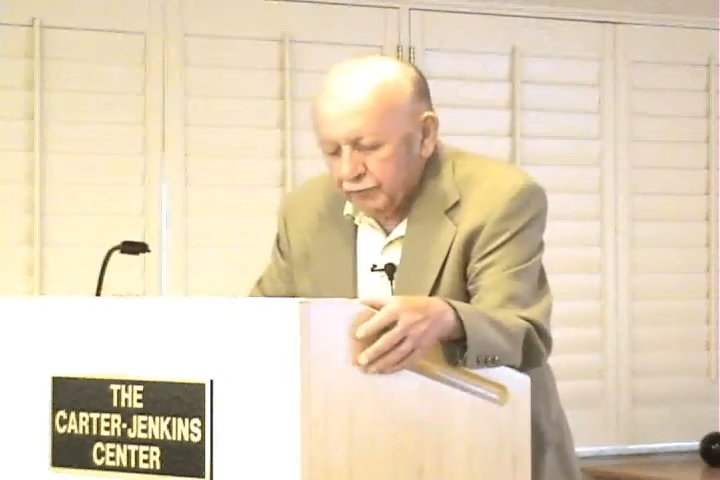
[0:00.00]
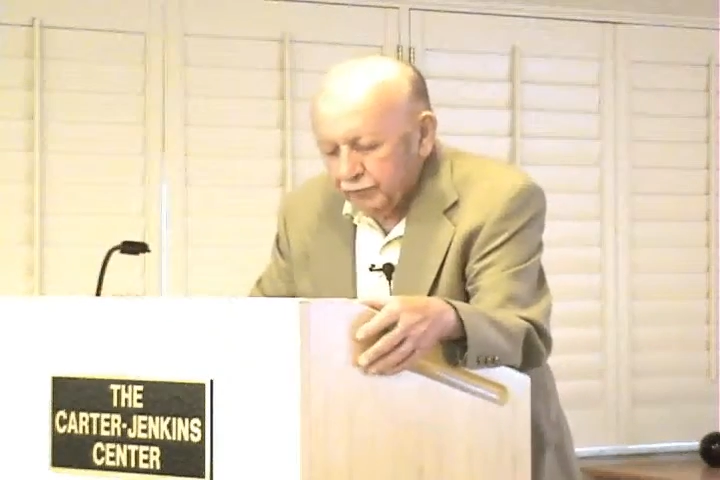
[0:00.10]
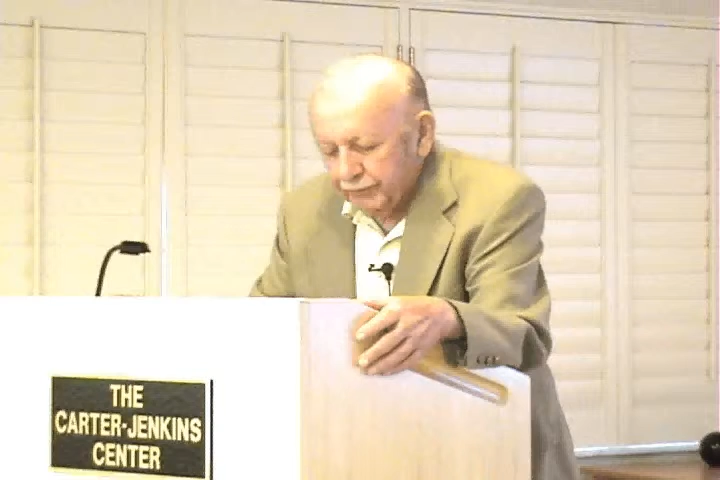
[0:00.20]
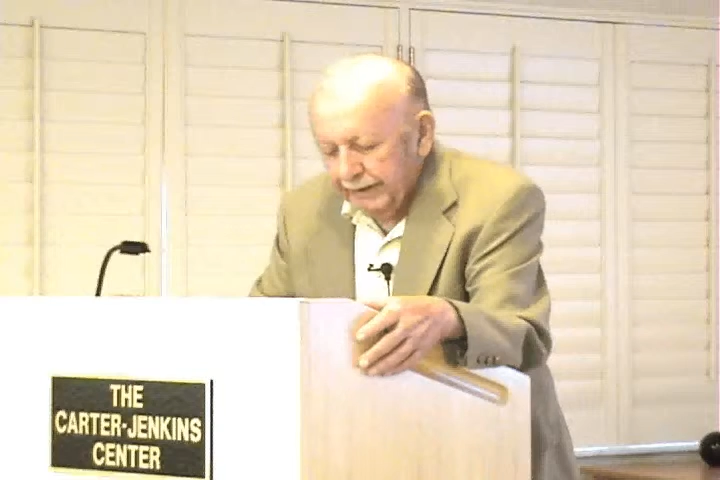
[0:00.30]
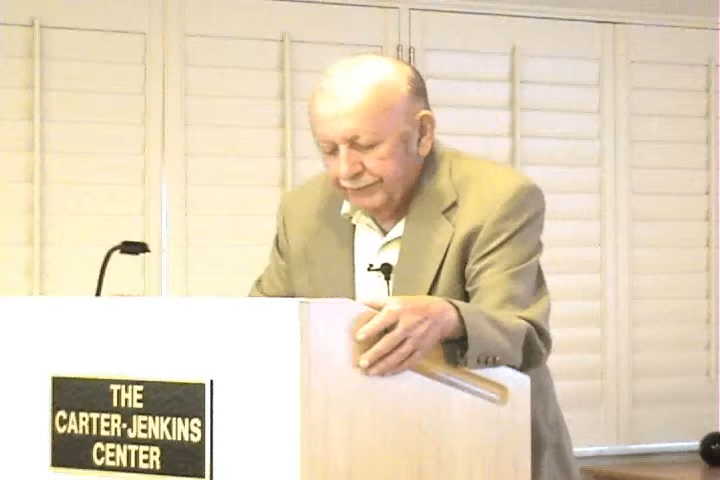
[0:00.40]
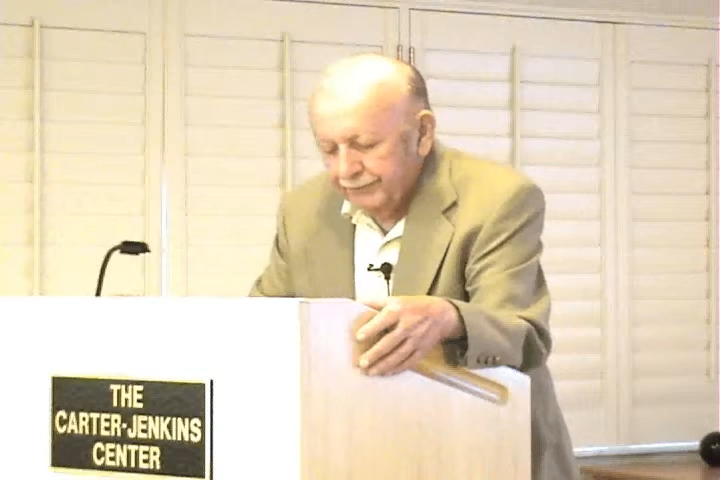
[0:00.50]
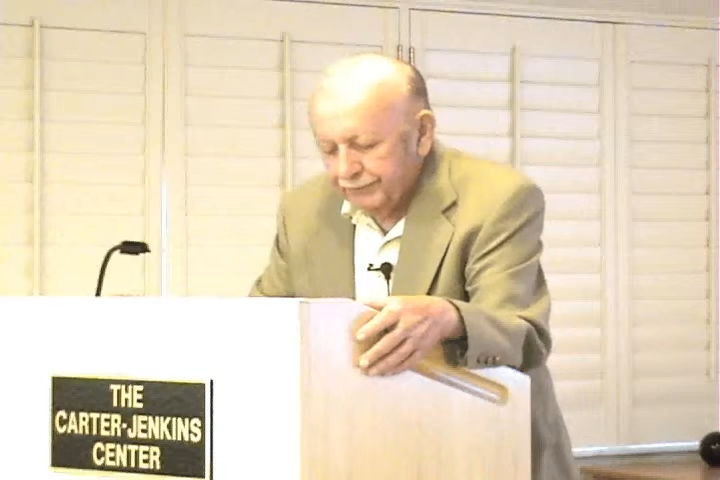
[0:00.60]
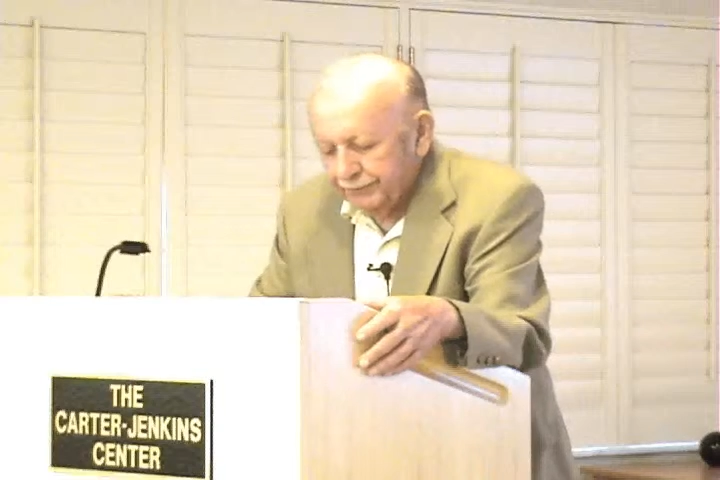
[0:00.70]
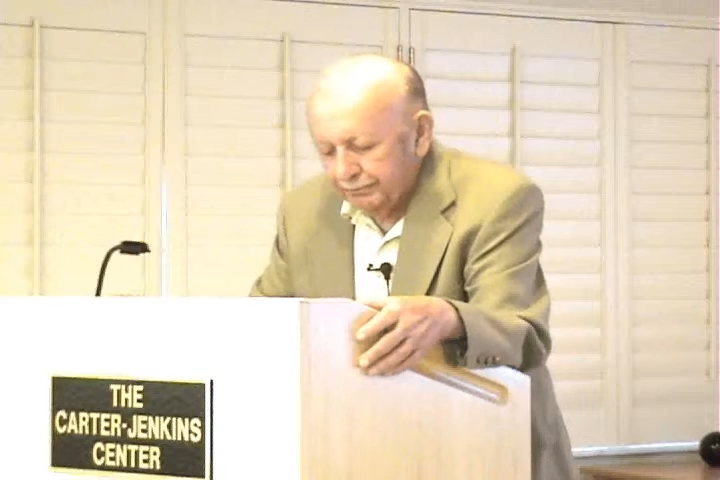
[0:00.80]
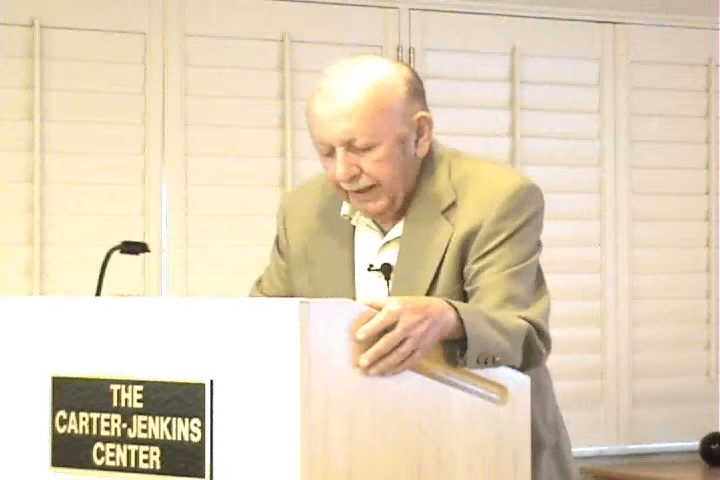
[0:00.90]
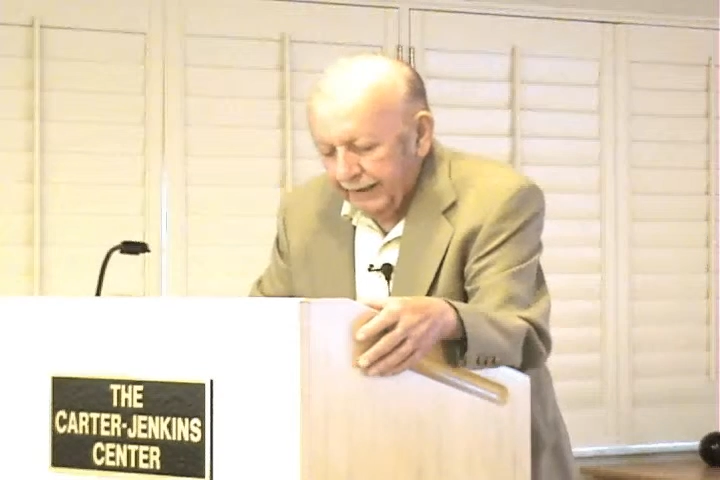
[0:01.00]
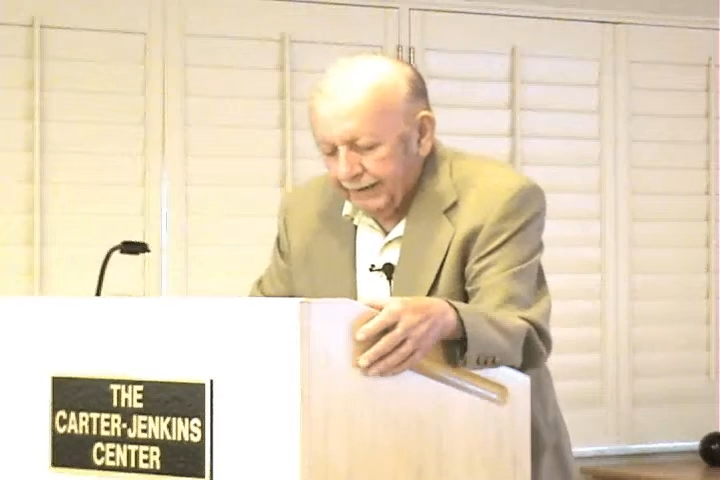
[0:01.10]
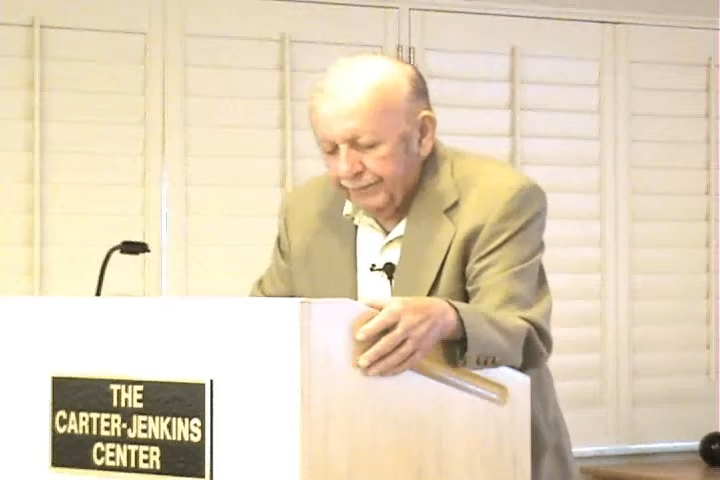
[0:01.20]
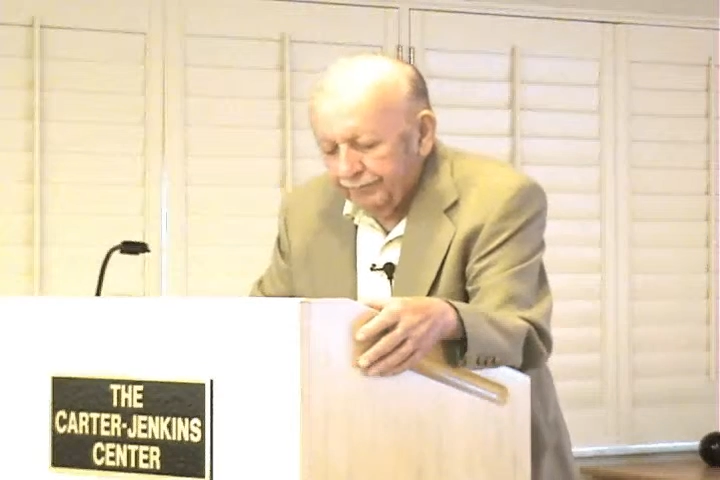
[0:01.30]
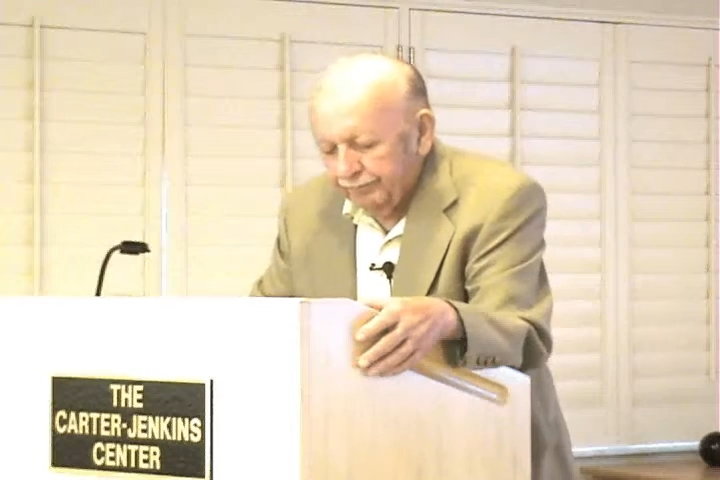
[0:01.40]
condensed manner,